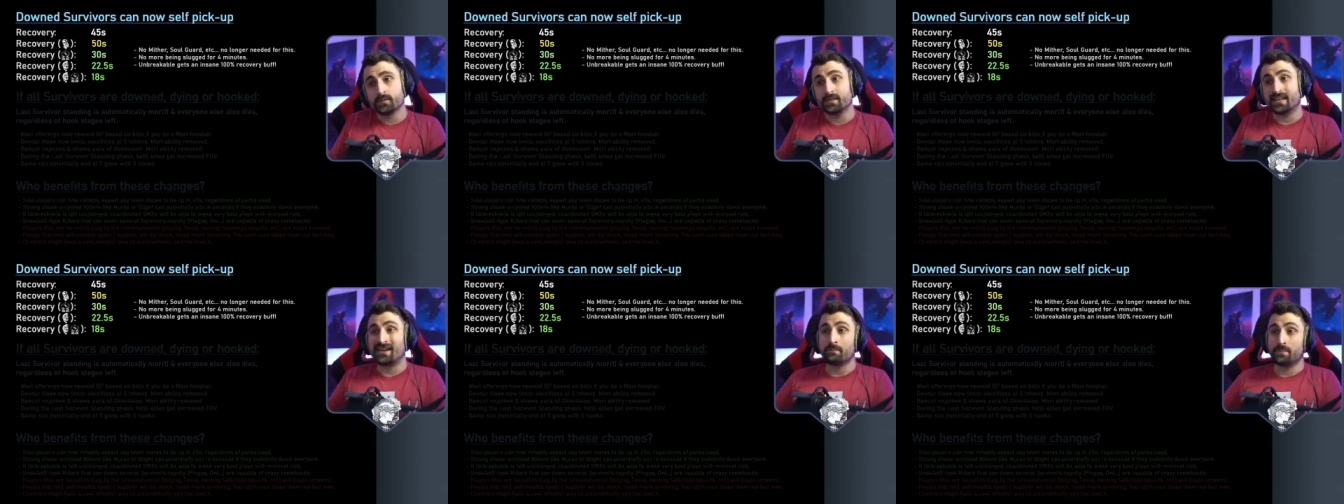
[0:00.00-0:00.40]

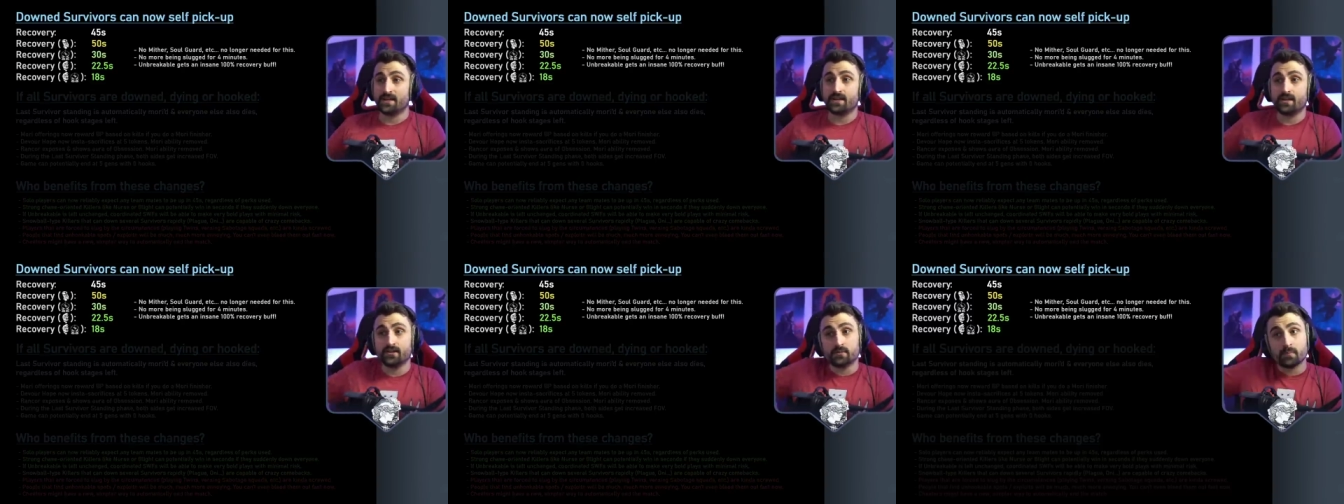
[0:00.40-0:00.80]
they can be
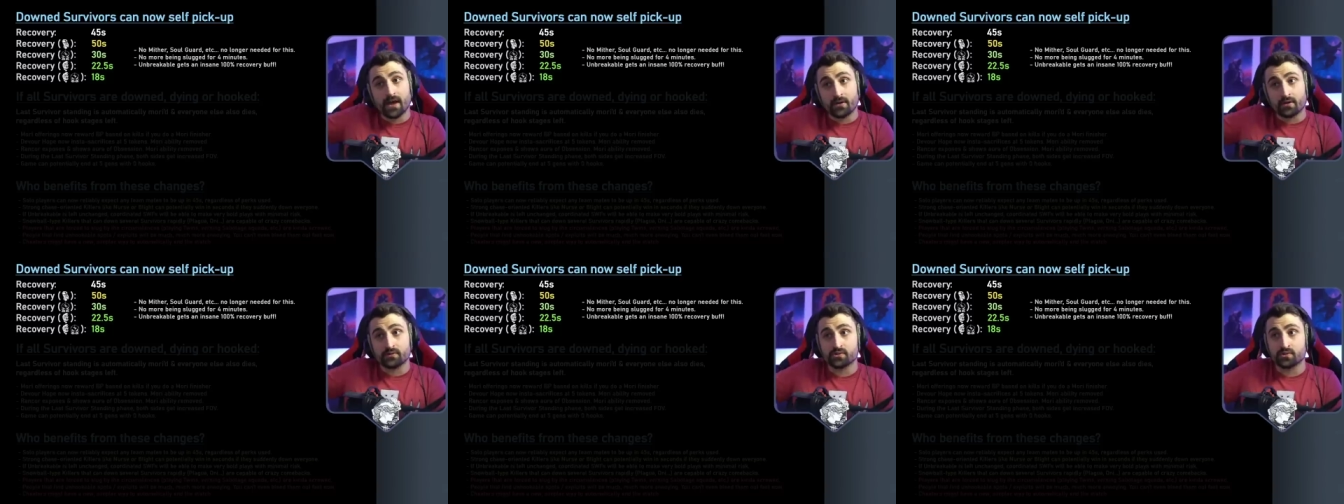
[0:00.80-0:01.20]
healed
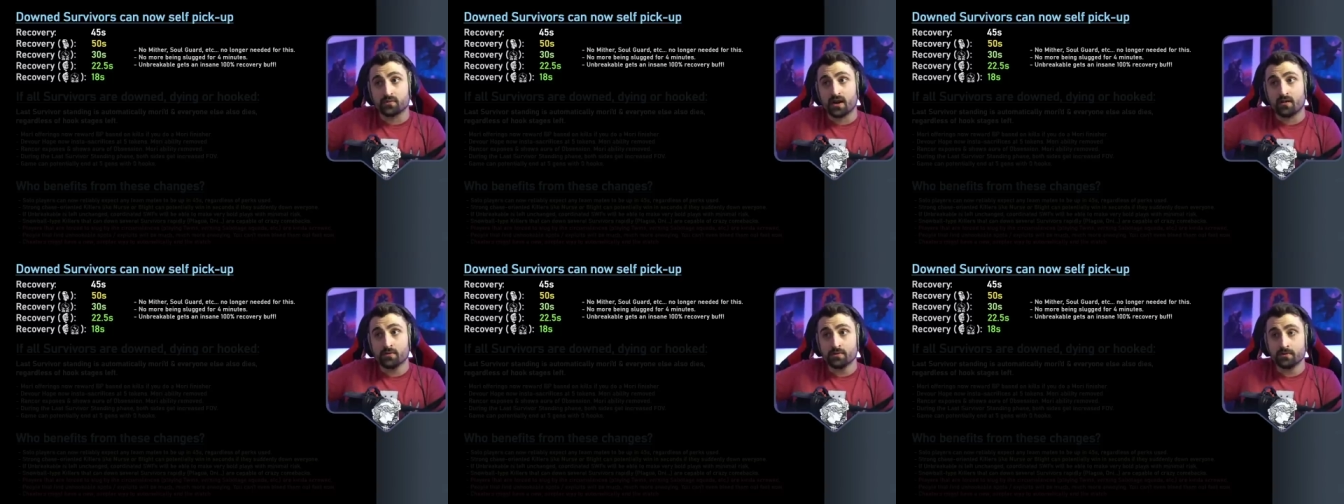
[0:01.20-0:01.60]
by another
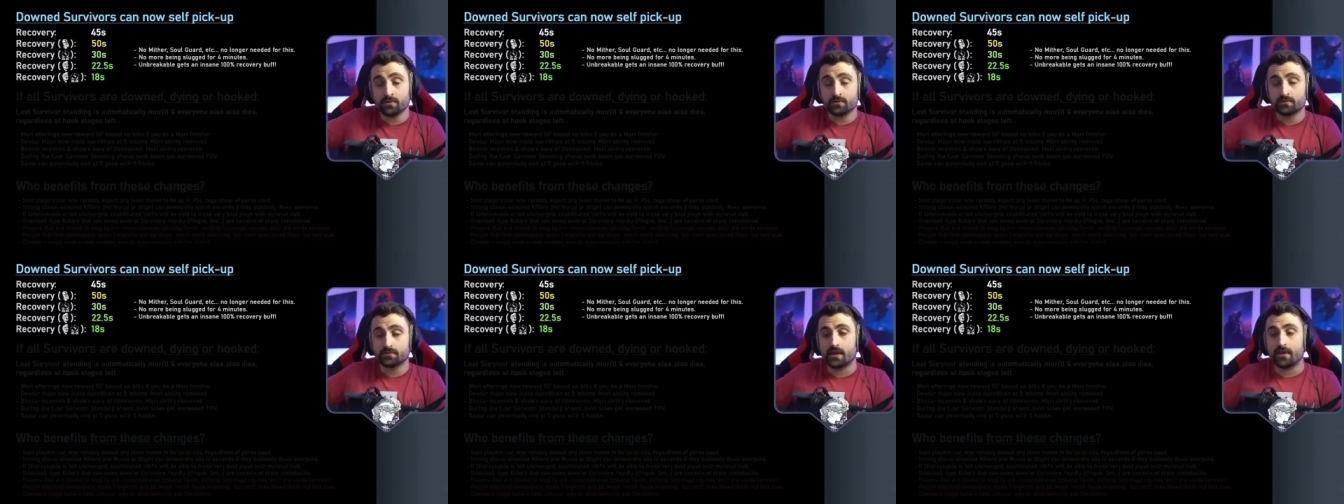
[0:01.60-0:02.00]
survivor,
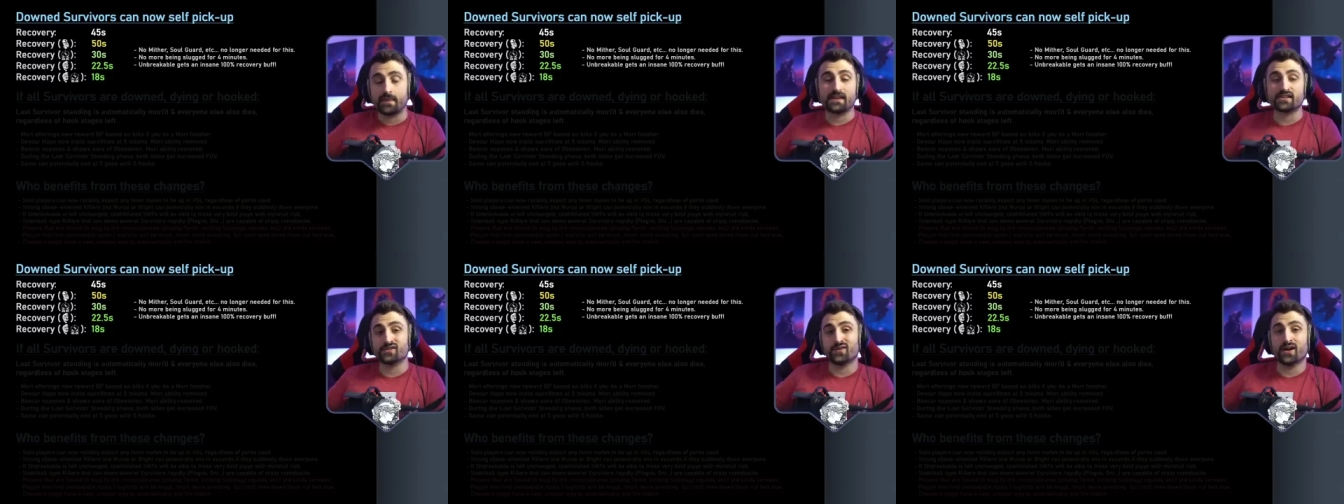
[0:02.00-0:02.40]
and
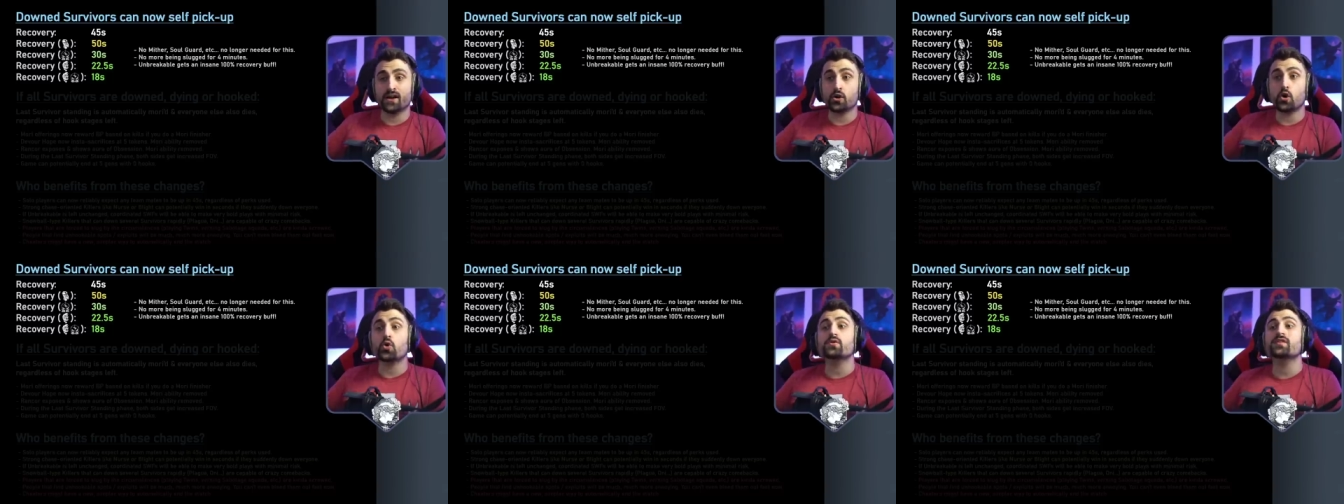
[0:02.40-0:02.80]
that's
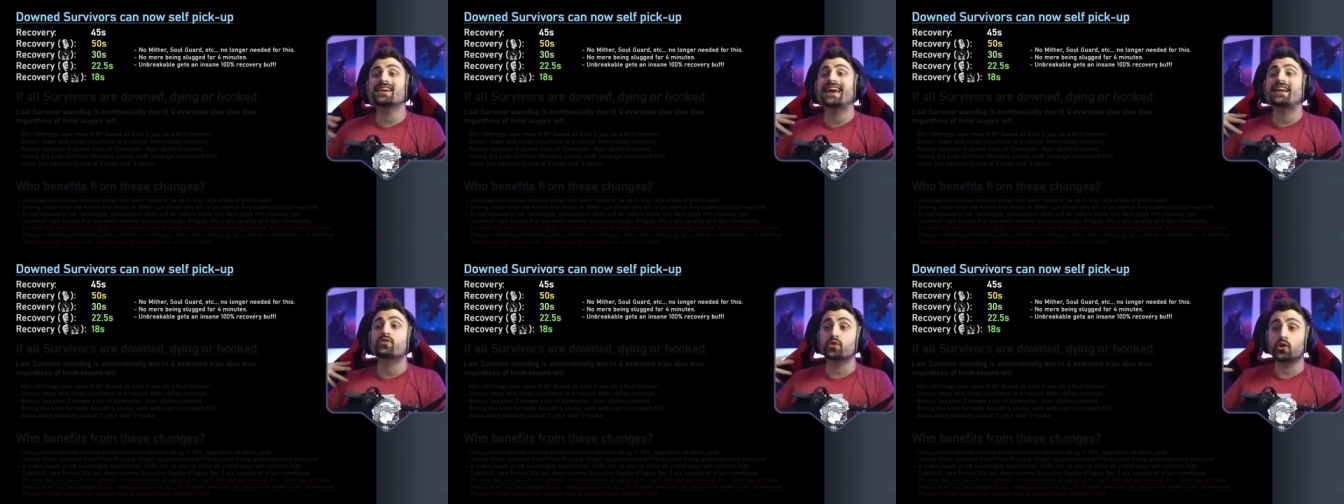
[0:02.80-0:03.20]
fine, or they
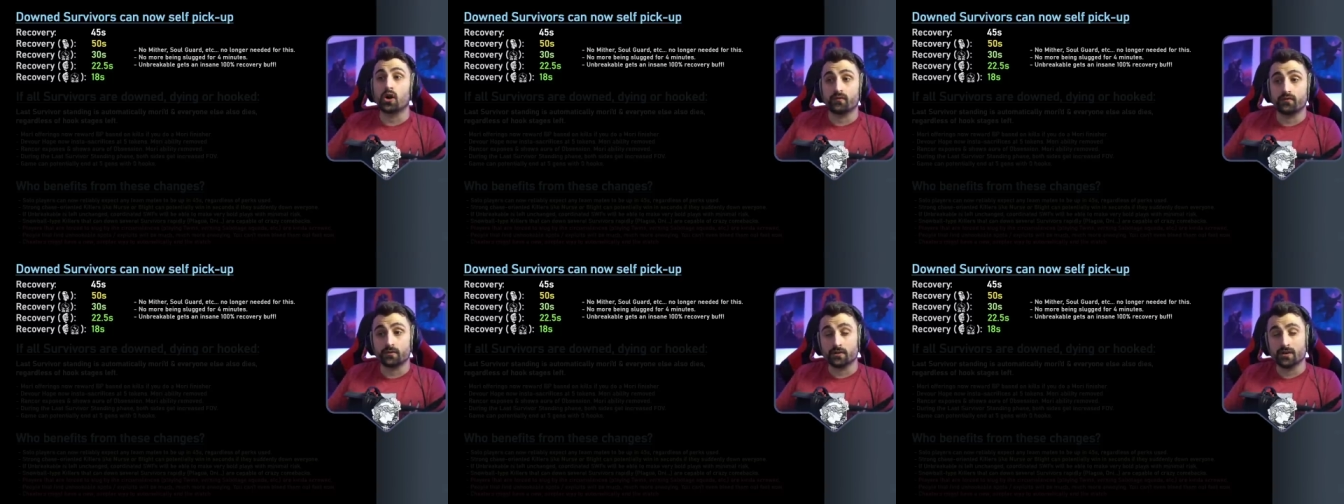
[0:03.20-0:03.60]
can
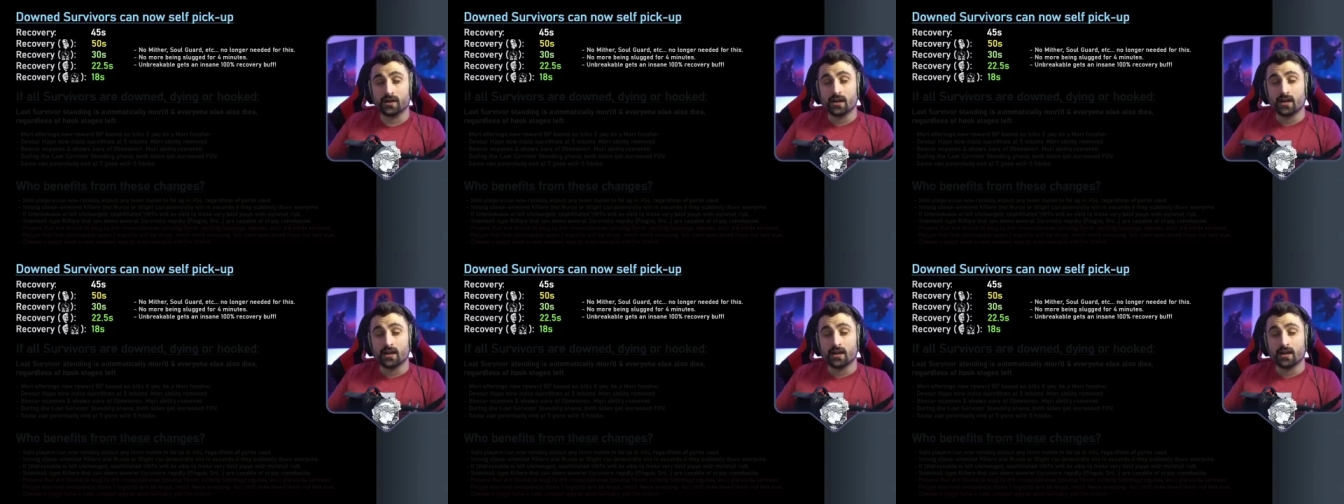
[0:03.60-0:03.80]
recover.